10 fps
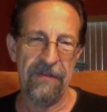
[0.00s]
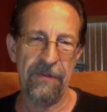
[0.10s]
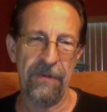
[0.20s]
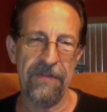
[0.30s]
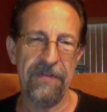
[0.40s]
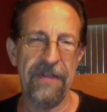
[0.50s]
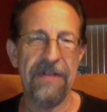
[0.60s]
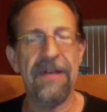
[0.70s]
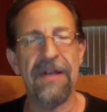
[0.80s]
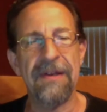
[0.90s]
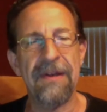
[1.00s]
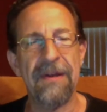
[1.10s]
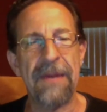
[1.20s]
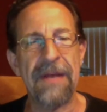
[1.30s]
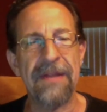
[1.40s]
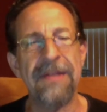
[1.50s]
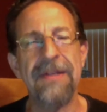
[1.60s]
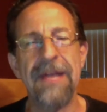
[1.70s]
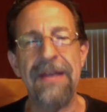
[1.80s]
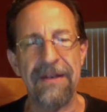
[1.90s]
So what does that tell you about that
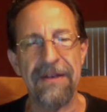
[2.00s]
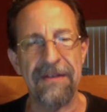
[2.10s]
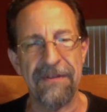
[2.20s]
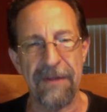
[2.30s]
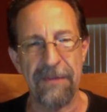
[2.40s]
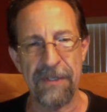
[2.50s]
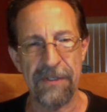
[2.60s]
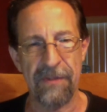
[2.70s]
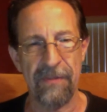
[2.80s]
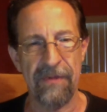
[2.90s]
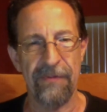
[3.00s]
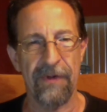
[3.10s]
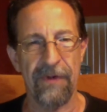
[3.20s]
nakedness I mentioned before?